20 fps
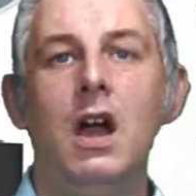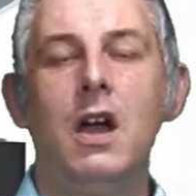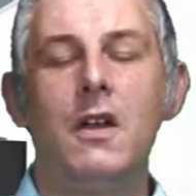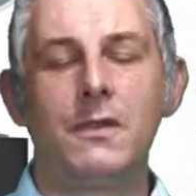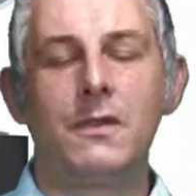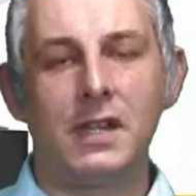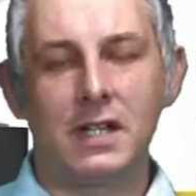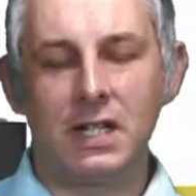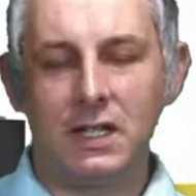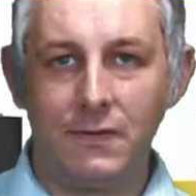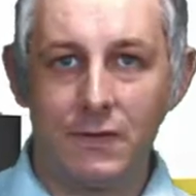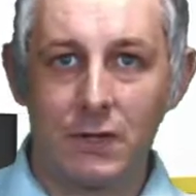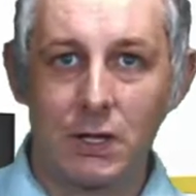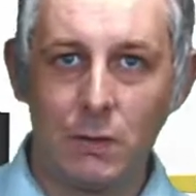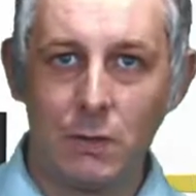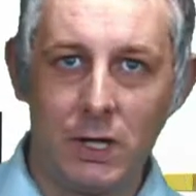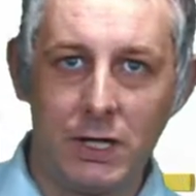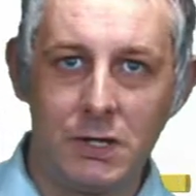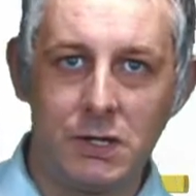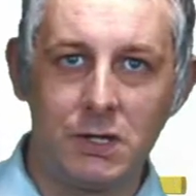Thank you for the
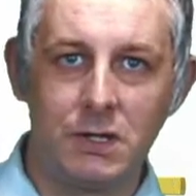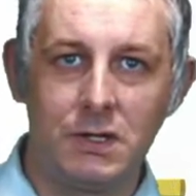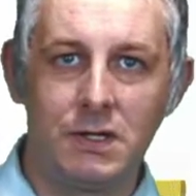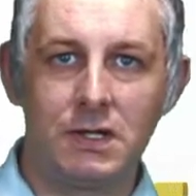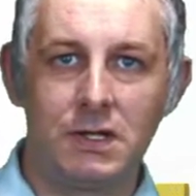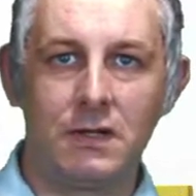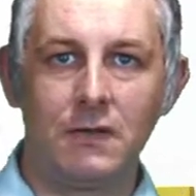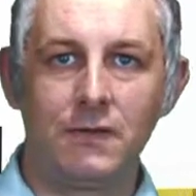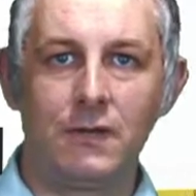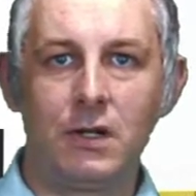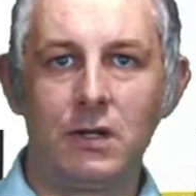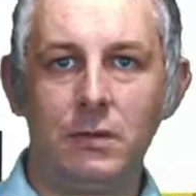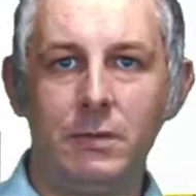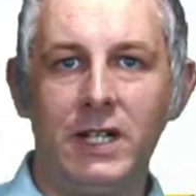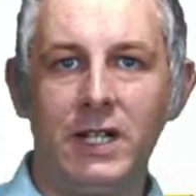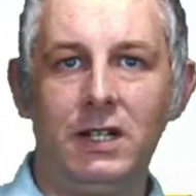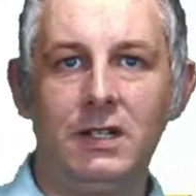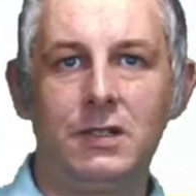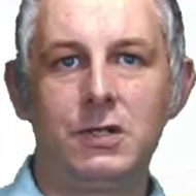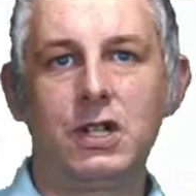questions that have come
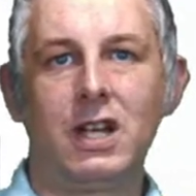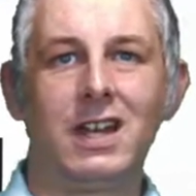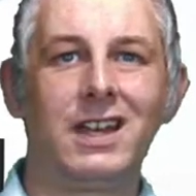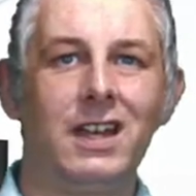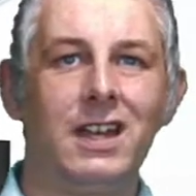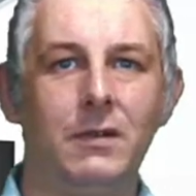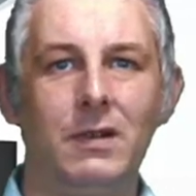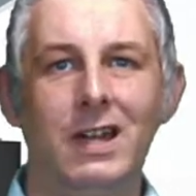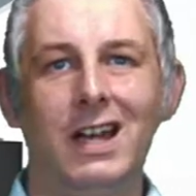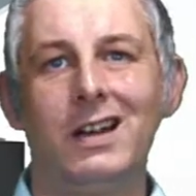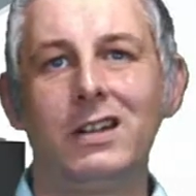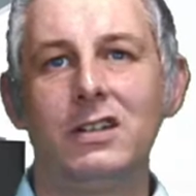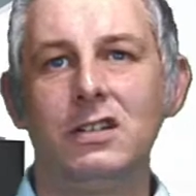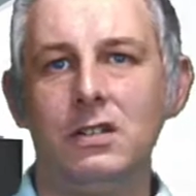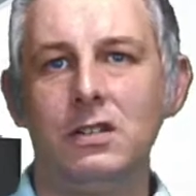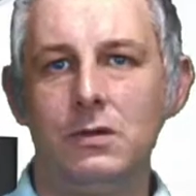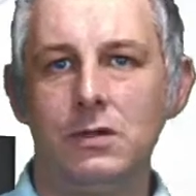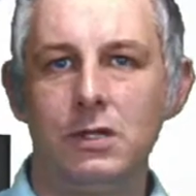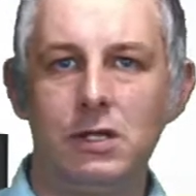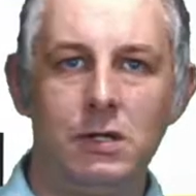in. Check out our
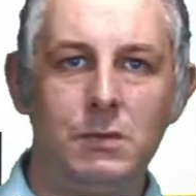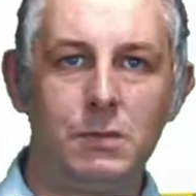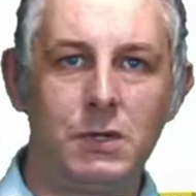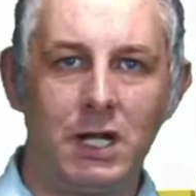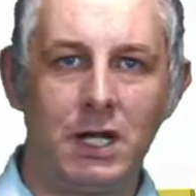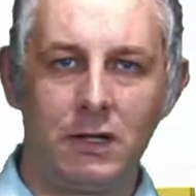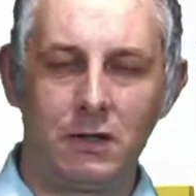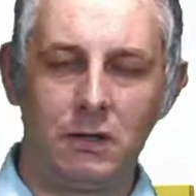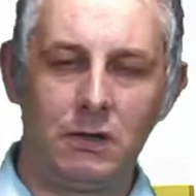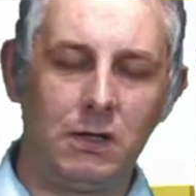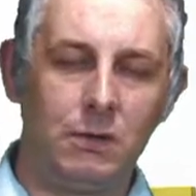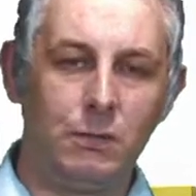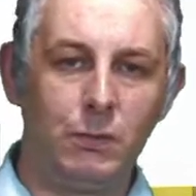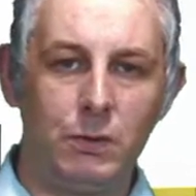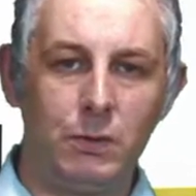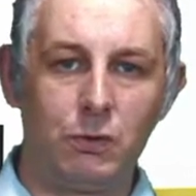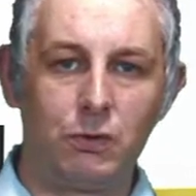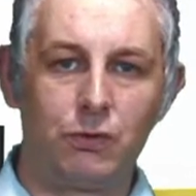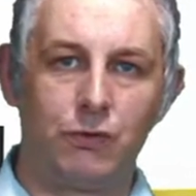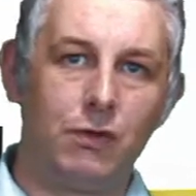YouTube channel and we
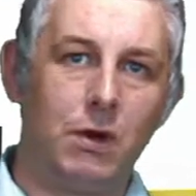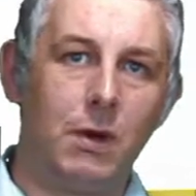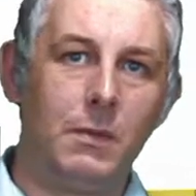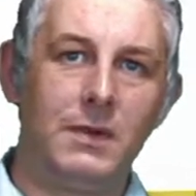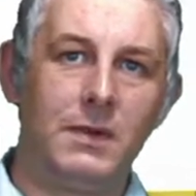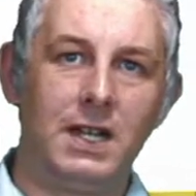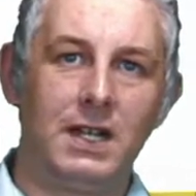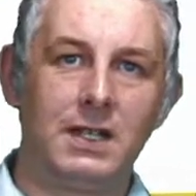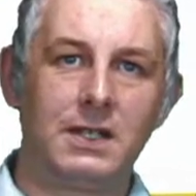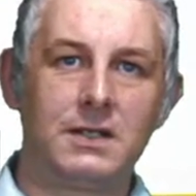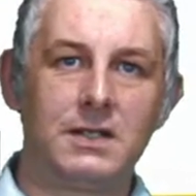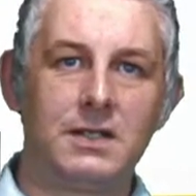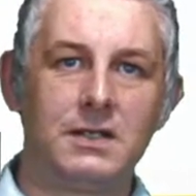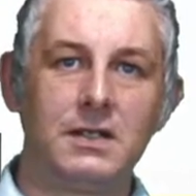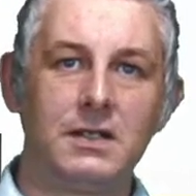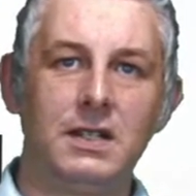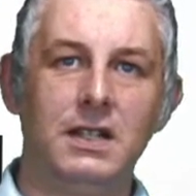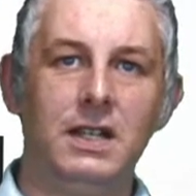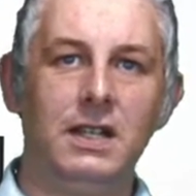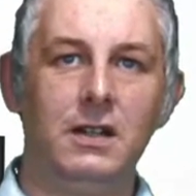will drop the answers
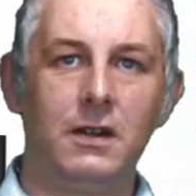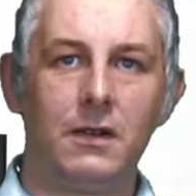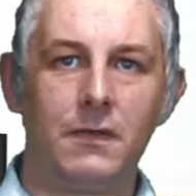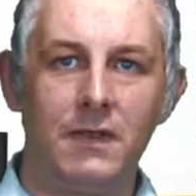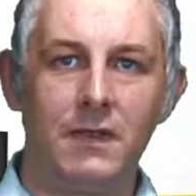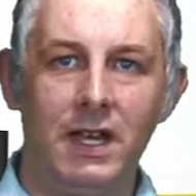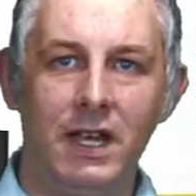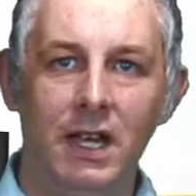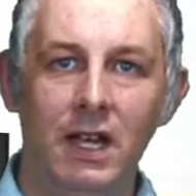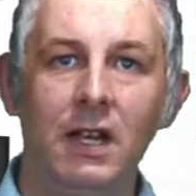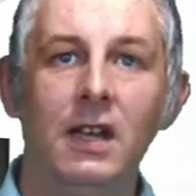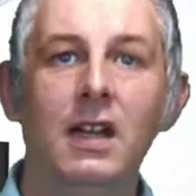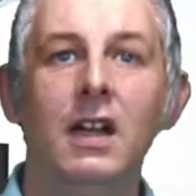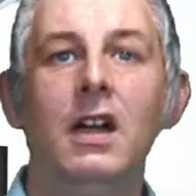in on there.